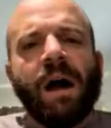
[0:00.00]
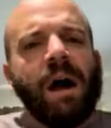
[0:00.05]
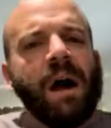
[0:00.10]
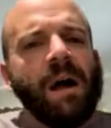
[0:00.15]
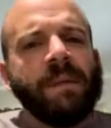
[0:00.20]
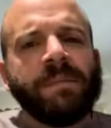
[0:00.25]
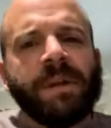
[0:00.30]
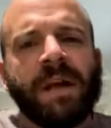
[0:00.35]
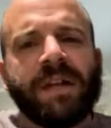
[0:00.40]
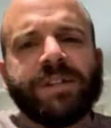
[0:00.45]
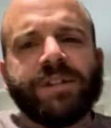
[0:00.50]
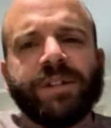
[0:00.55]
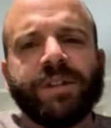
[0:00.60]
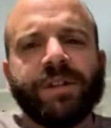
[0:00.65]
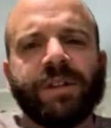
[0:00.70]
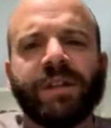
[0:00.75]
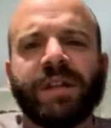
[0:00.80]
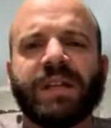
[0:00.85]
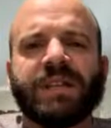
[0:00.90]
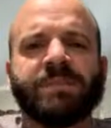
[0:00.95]
I'm not
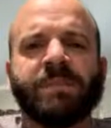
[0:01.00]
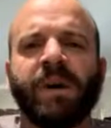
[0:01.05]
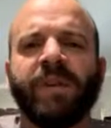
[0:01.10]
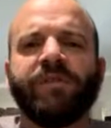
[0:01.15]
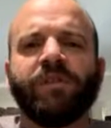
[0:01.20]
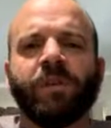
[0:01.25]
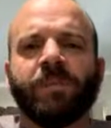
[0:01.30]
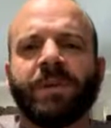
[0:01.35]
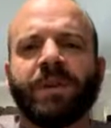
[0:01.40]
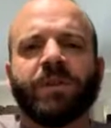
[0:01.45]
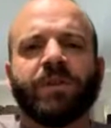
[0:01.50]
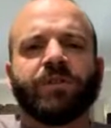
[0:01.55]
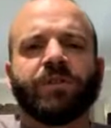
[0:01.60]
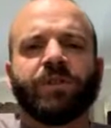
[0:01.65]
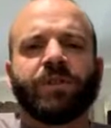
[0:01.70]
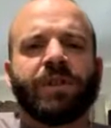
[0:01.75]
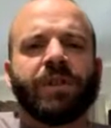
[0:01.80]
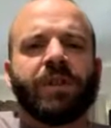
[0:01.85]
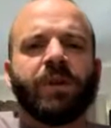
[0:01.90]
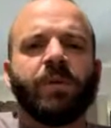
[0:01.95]
sure that that's buffalo beetles
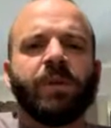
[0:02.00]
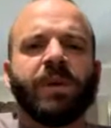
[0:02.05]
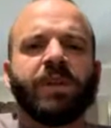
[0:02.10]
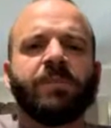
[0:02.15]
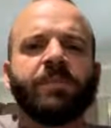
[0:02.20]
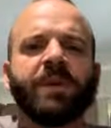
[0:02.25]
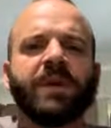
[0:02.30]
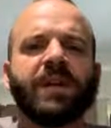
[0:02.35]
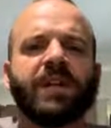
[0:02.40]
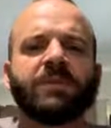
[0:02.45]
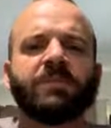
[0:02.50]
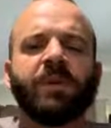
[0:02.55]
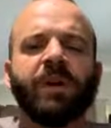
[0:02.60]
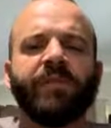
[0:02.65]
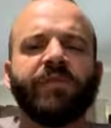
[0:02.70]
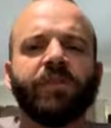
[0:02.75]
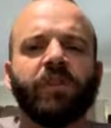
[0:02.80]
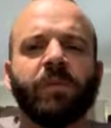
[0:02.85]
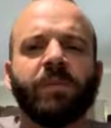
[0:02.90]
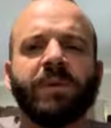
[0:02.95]
you're dealing with because
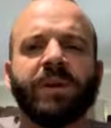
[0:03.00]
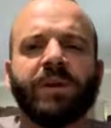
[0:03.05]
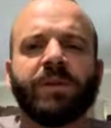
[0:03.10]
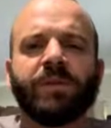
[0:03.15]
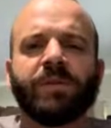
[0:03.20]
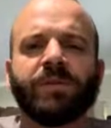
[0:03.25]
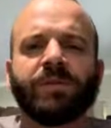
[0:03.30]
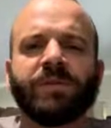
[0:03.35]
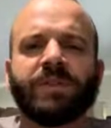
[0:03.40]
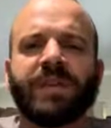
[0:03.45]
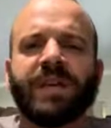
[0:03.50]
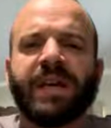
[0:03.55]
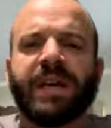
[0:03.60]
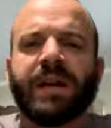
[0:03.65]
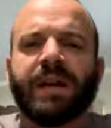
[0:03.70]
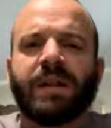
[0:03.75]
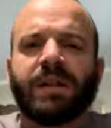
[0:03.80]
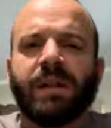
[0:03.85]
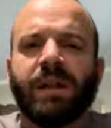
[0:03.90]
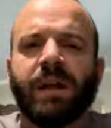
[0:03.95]
buffalo beetles
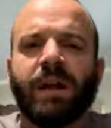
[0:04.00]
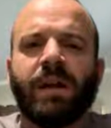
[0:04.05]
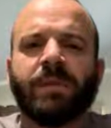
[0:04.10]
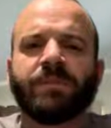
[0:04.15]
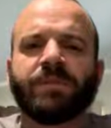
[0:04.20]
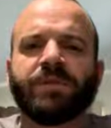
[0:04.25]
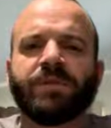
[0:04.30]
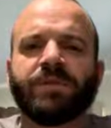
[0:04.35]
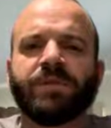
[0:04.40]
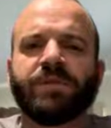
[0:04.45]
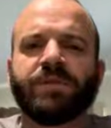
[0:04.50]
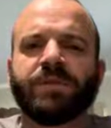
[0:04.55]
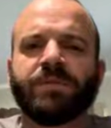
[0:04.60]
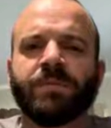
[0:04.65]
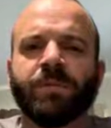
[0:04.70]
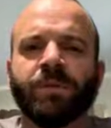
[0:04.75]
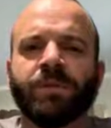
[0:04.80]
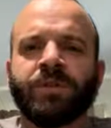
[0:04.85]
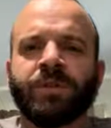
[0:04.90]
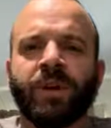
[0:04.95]
can't climb
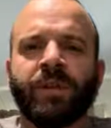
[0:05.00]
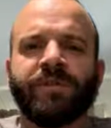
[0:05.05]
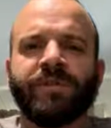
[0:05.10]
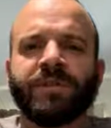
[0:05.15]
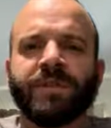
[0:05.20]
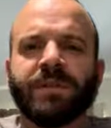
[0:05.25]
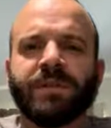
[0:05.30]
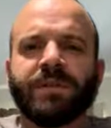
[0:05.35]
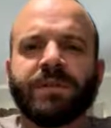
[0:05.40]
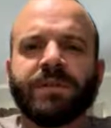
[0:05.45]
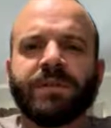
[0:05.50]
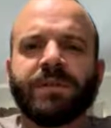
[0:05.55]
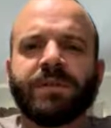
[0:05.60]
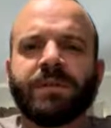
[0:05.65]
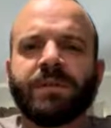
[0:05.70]
smooth surfaces.